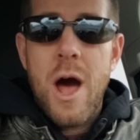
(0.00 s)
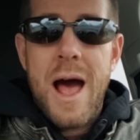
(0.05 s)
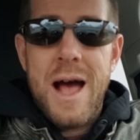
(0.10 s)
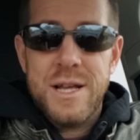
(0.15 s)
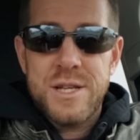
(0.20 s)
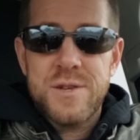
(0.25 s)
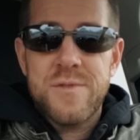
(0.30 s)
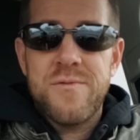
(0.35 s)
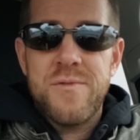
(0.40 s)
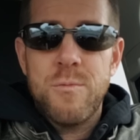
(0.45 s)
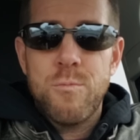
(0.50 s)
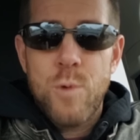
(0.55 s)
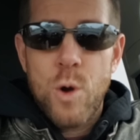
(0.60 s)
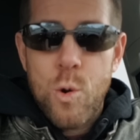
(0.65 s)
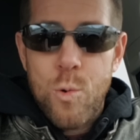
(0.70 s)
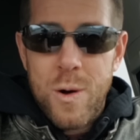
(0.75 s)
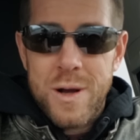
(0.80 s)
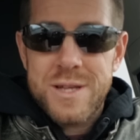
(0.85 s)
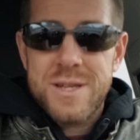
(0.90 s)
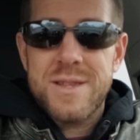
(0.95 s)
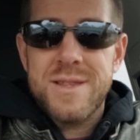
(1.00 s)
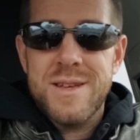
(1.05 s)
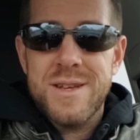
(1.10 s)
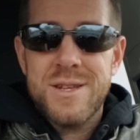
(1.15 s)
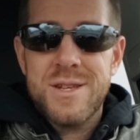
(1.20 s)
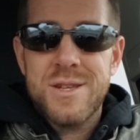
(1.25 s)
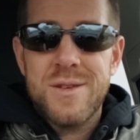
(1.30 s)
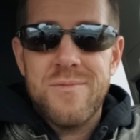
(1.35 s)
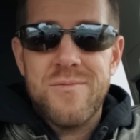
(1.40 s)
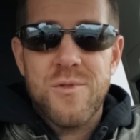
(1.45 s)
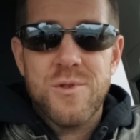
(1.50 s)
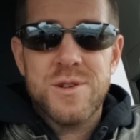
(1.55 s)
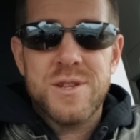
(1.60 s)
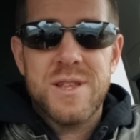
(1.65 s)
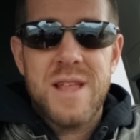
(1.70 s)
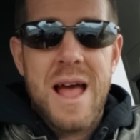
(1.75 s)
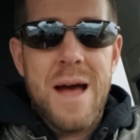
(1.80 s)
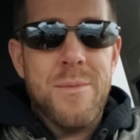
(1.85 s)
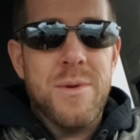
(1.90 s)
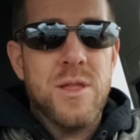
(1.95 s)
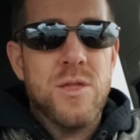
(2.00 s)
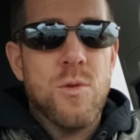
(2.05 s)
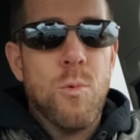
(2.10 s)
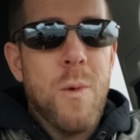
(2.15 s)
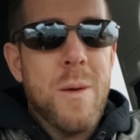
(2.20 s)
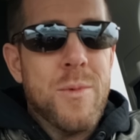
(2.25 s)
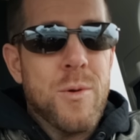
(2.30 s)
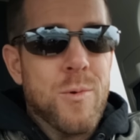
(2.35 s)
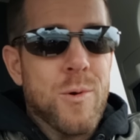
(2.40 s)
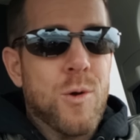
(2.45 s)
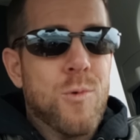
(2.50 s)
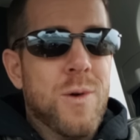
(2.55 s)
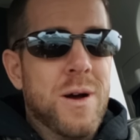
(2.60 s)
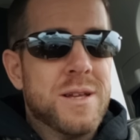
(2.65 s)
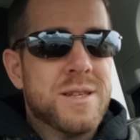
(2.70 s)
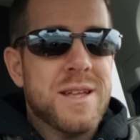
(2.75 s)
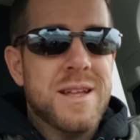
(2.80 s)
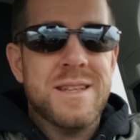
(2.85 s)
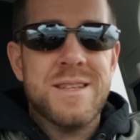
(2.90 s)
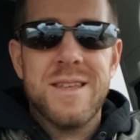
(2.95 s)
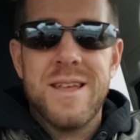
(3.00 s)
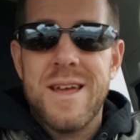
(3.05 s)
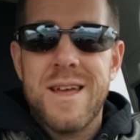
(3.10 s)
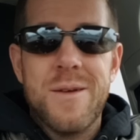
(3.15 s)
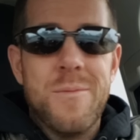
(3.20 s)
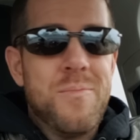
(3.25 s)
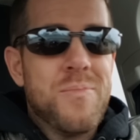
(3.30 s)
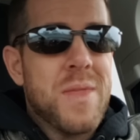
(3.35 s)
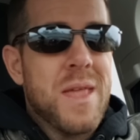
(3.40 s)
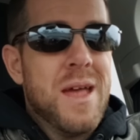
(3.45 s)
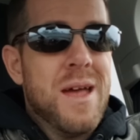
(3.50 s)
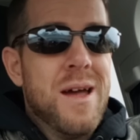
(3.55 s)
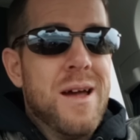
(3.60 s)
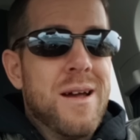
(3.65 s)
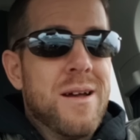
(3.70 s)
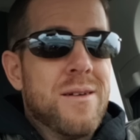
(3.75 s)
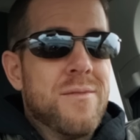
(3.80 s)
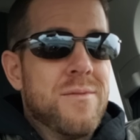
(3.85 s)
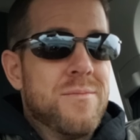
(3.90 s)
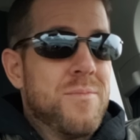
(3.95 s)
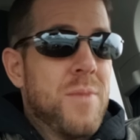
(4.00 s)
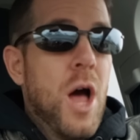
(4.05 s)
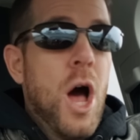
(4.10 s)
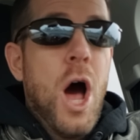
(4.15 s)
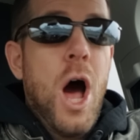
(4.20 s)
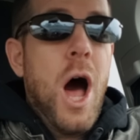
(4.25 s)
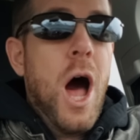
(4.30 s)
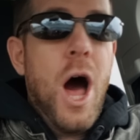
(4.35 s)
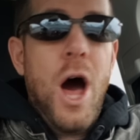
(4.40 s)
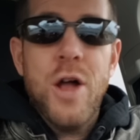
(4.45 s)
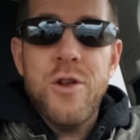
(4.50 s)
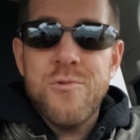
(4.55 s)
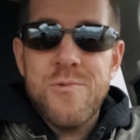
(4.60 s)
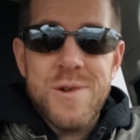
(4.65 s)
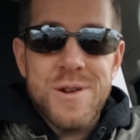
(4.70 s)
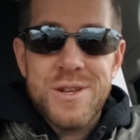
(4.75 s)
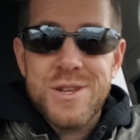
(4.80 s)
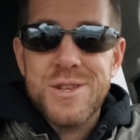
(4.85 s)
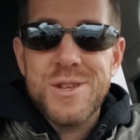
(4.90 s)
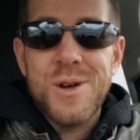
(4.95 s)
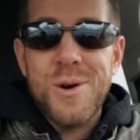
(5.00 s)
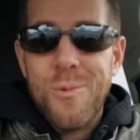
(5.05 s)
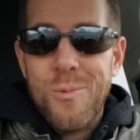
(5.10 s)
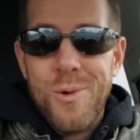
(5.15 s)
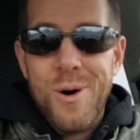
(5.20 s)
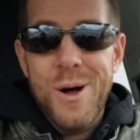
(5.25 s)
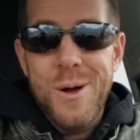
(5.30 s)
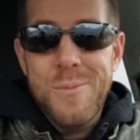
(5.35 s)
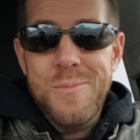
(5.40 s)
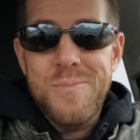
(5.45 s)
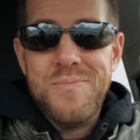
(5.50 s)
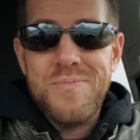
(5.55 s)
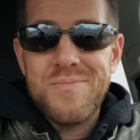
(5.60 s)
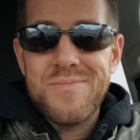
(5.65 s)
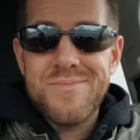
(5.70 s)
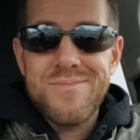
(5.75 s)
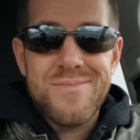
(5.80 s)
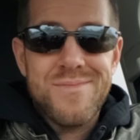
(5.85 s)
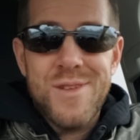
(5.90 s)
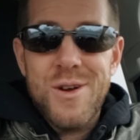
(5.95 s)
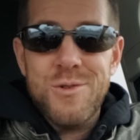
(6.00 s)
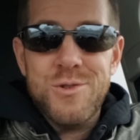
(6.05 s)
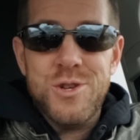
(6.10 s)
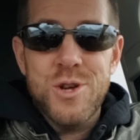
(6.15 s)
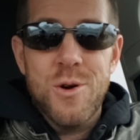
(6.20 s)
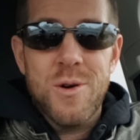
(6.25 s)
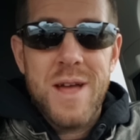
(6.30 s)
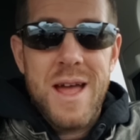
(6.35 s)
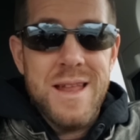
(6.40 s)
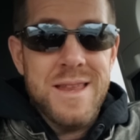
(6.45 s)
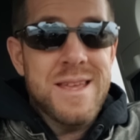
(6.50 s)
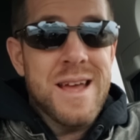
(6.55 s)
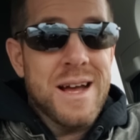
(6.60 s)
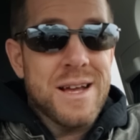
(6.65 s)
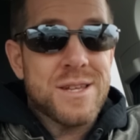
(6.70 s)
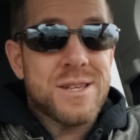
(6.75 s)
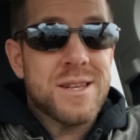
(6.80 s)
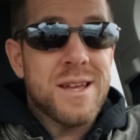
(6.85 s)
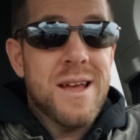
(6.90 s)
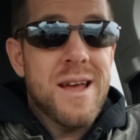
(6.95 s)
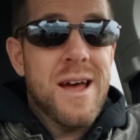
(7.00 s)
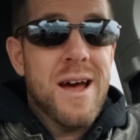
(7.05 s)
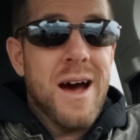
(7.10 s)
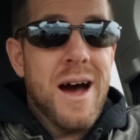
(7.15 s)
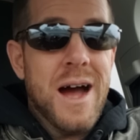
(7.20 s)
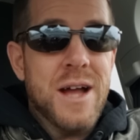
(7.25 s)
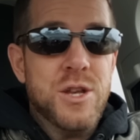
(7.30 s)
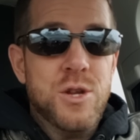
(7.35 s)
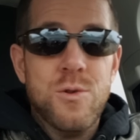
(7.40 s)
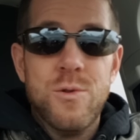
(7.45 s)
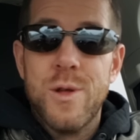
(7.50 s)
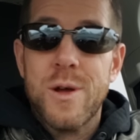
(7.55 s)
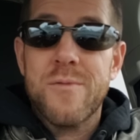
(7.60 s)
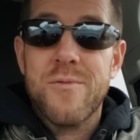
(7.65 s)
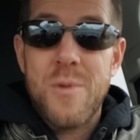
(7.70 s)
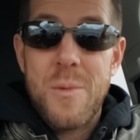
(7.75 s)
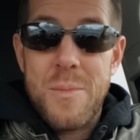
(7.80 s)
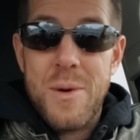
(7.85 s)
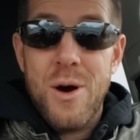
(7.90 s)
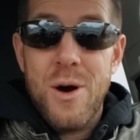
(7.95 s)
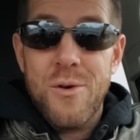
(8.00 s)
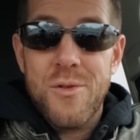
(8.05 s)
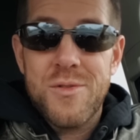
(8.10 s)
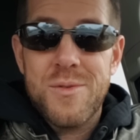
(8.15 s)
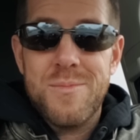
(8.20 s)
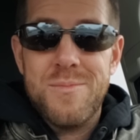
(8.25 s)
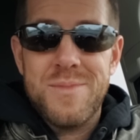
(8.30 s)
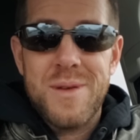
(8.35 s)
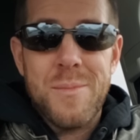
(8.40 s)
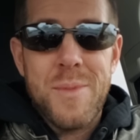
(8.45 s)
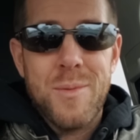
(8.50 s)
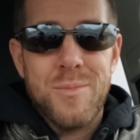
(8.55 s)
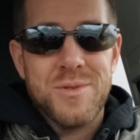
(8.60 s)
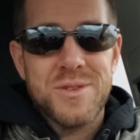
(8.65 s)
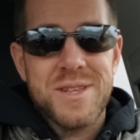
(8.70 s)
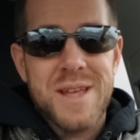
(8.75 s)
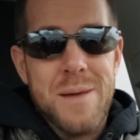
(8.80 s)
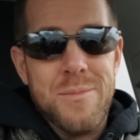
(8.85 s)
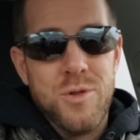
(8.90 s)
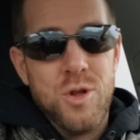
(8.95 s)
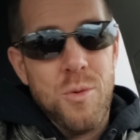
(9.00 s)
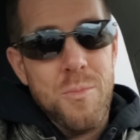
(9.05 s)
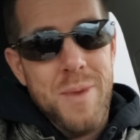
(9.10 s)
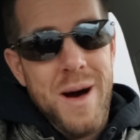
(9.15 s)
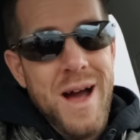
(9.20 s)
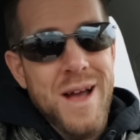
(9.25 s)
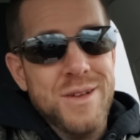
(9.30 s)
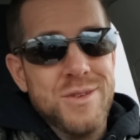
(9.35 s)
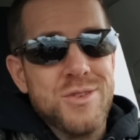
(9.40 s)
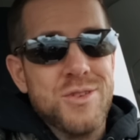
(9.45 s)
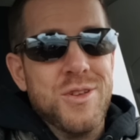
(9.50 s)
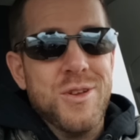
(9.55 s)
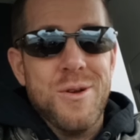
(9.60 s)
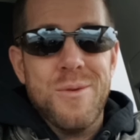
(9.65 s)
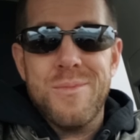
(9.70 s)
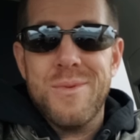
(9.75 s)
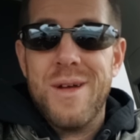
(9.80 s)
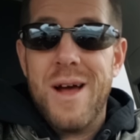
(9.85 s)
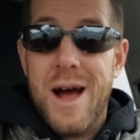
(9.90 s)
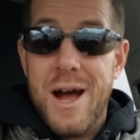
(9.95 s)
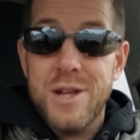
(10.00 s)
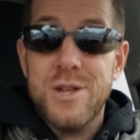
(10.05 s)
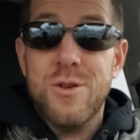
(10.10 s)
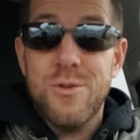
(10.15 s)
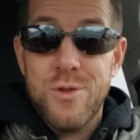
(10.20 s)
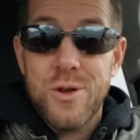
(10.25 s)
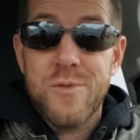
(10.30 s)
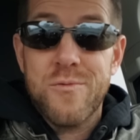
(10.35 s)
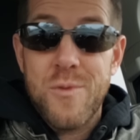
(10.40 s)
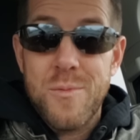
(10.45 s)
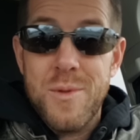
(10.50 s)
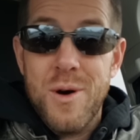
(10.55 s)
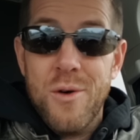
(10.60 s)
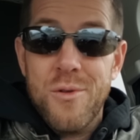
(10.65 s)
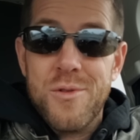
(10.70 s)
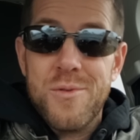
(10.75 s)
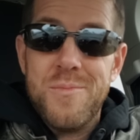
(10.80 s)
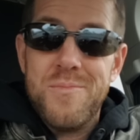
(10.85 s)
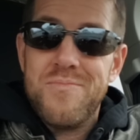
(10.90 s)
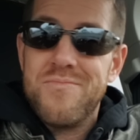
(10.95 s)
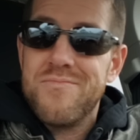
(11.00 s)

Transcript: ask request this versus how many the women request. It's like hundreds to one. No joke. And yes, I do look for both. Some people say I'm a little biased here, but I do look for both.